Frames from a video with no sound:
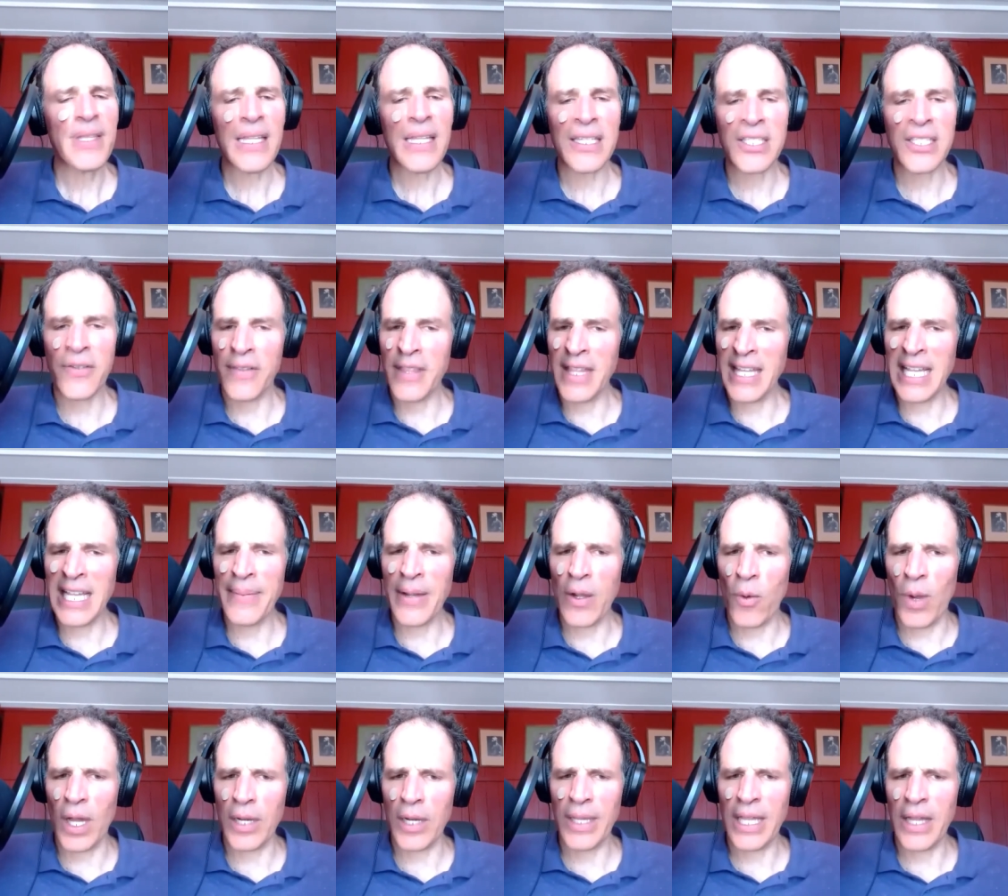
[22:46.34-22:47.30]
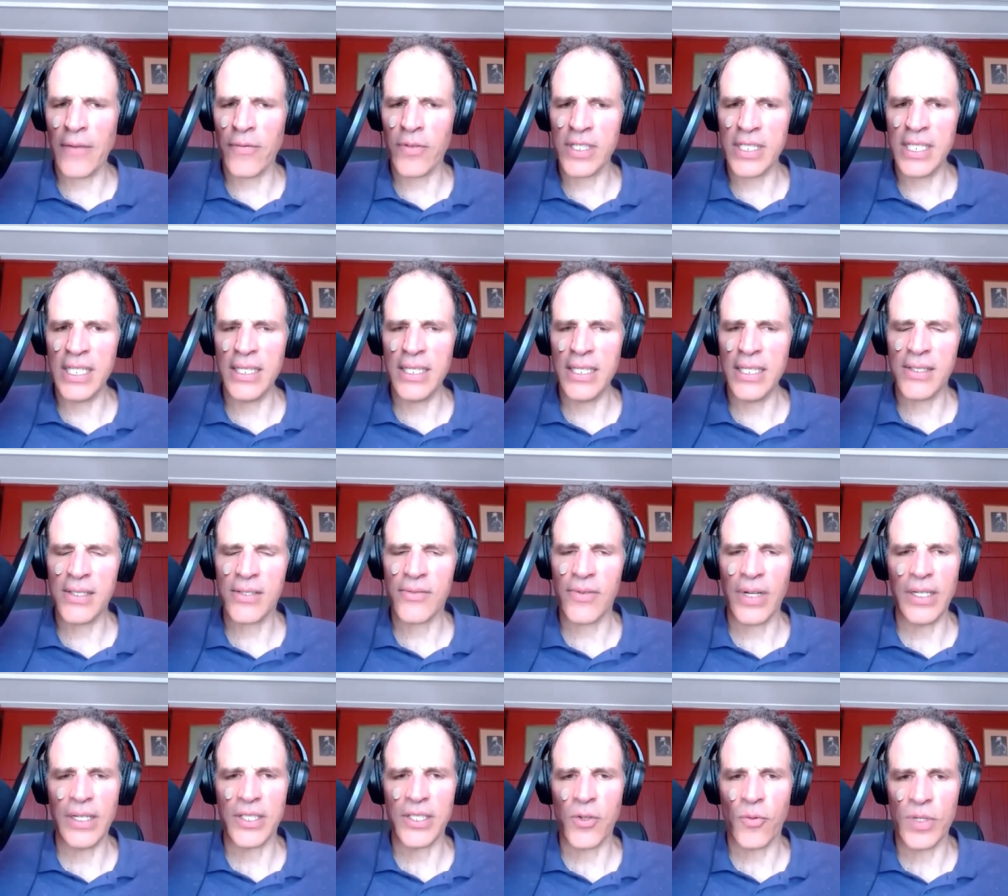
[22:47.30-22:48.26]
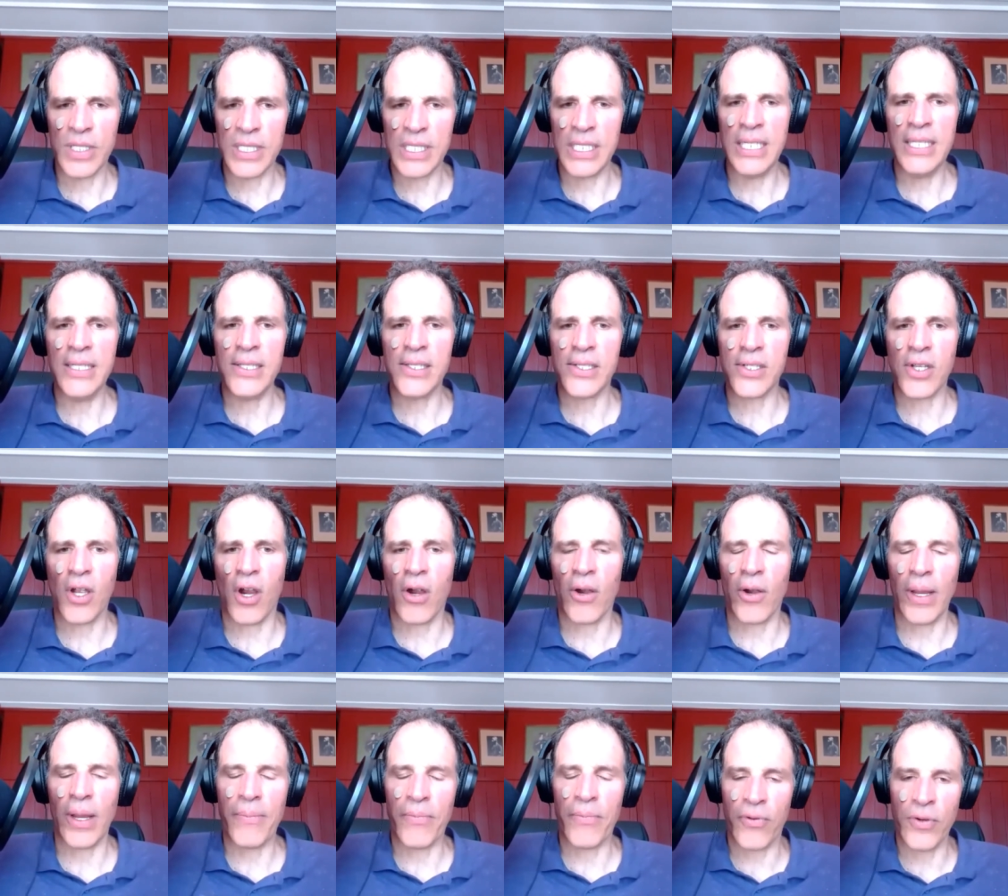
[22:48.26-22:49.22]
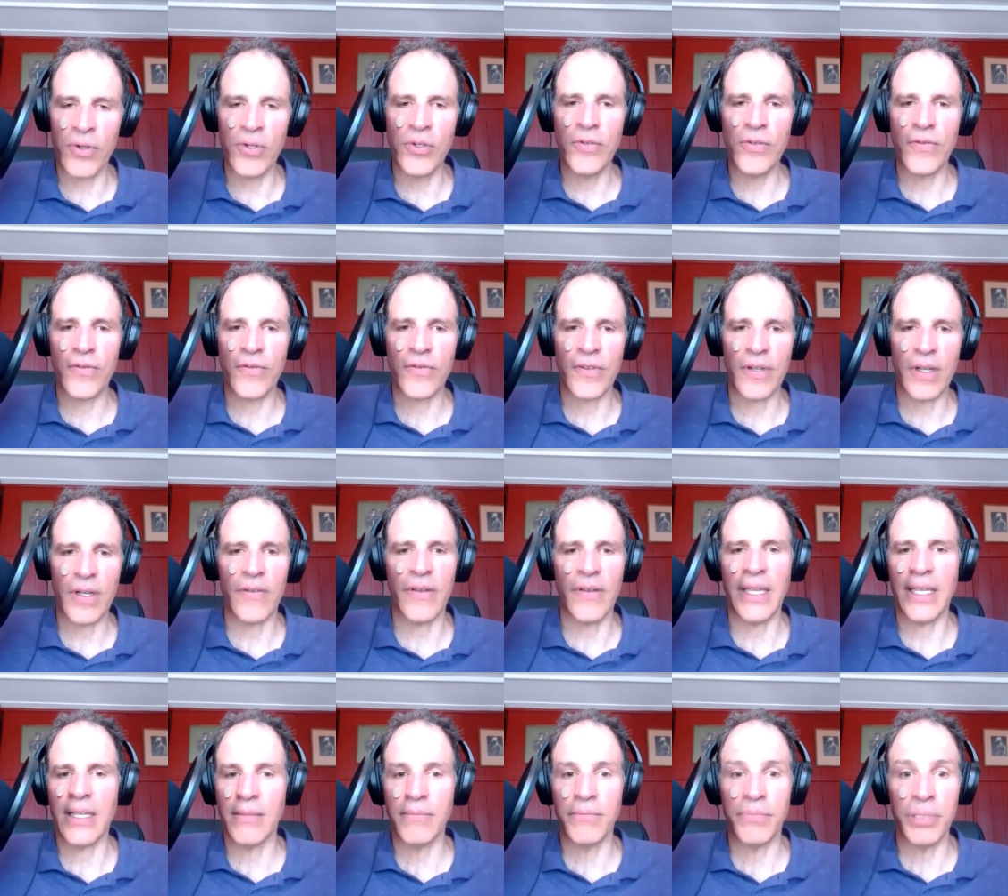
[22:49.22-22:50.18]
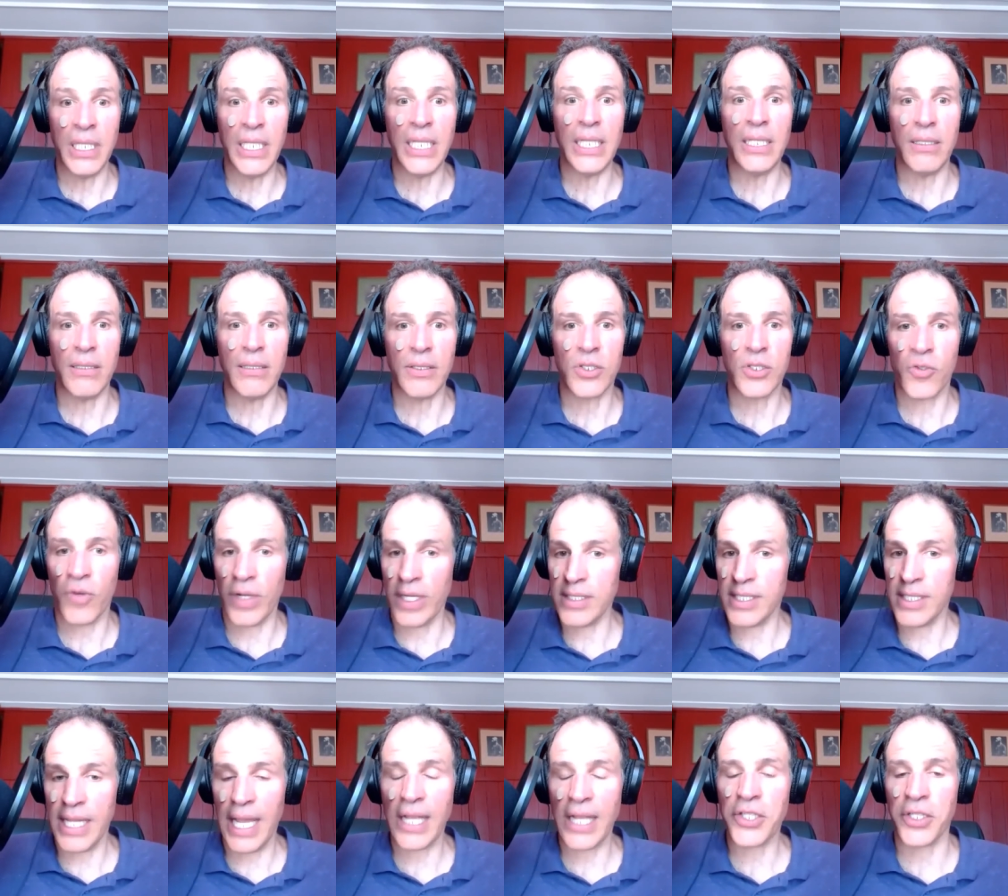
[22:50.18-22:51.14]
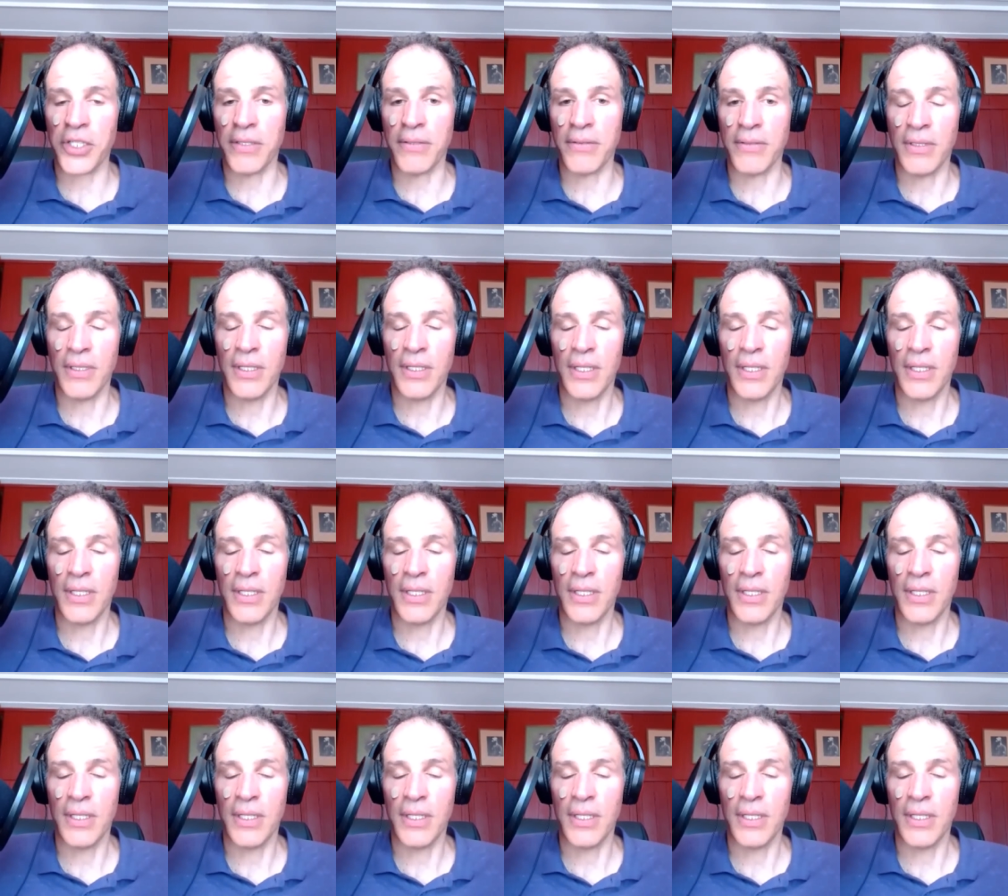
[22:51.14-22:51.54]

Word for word: If you think about why do we have receipts, right? So receipts are proof of a complete transaction.